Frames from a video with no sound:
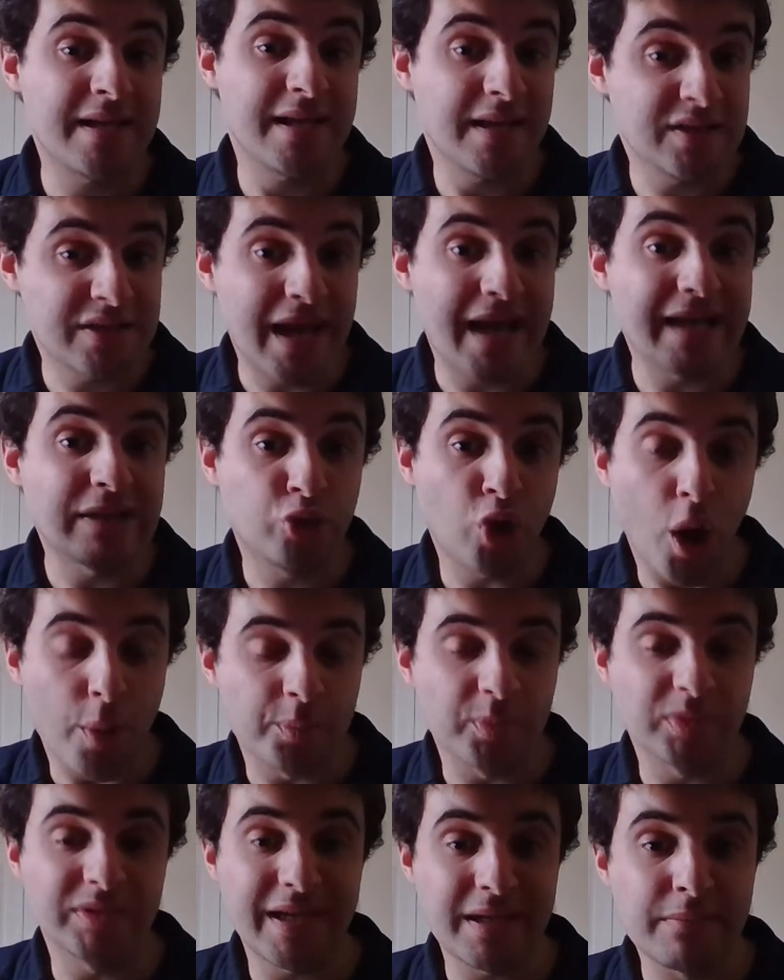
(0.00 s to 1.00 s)
It is a
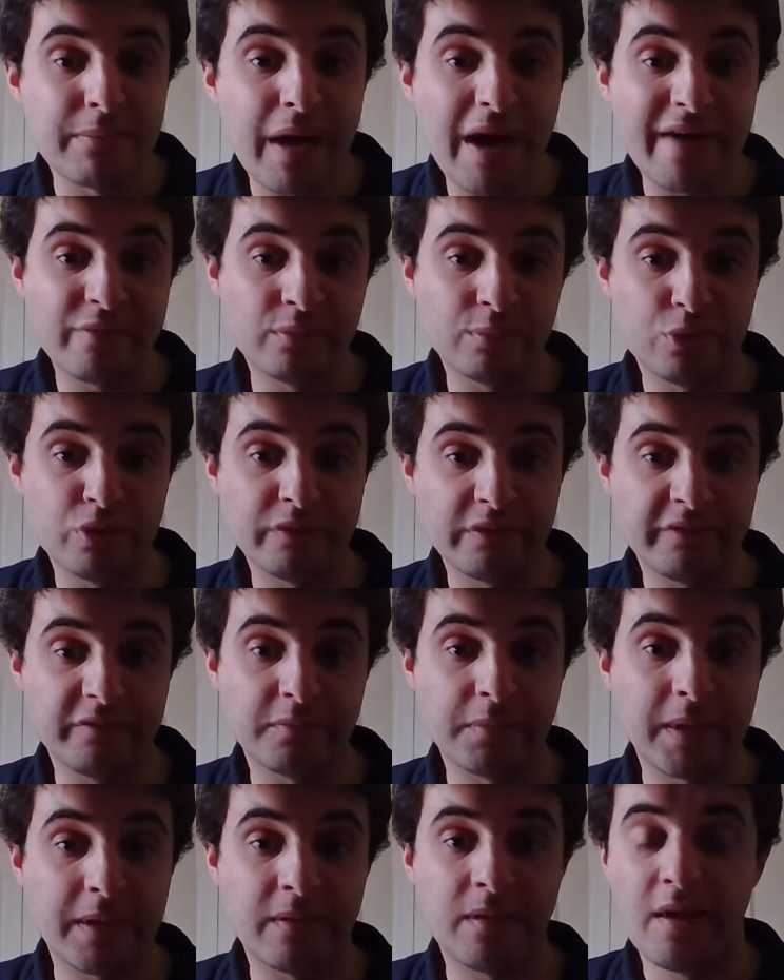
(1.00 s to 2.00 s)
top 10 Marvel movie for
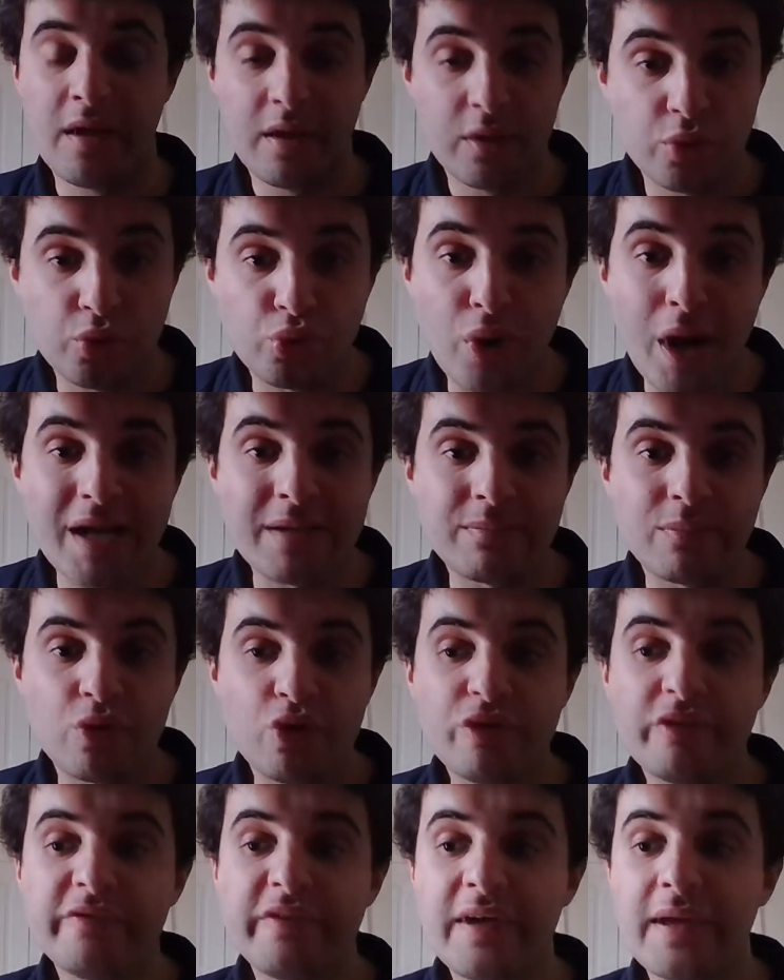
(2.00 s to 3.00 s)
me. Great
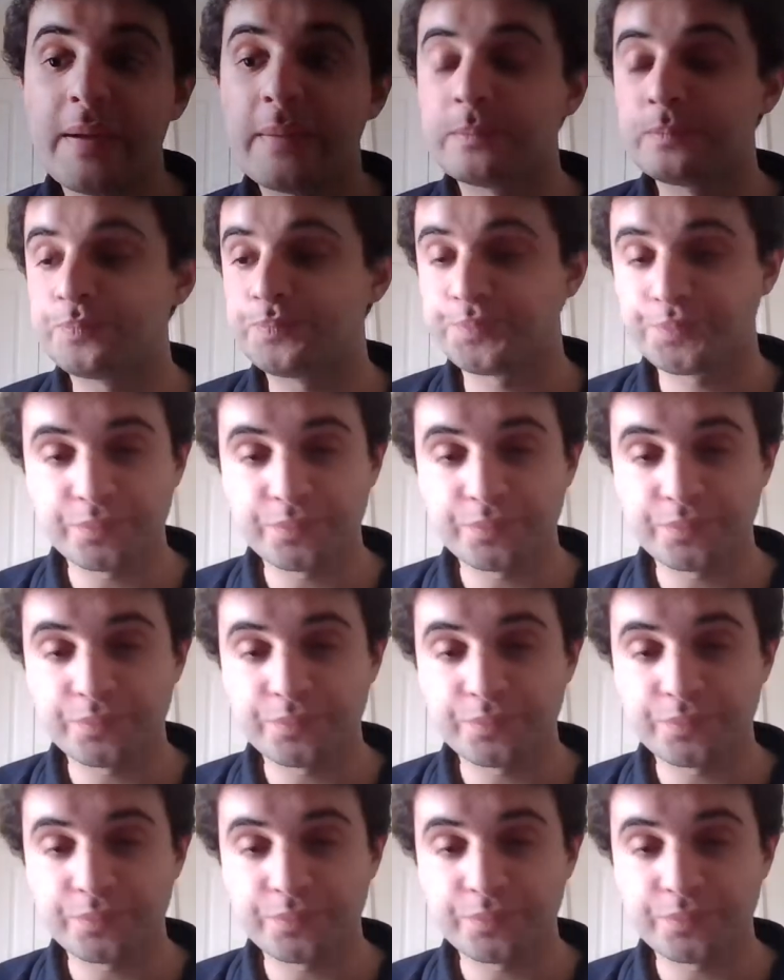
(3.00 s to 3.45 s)
movie.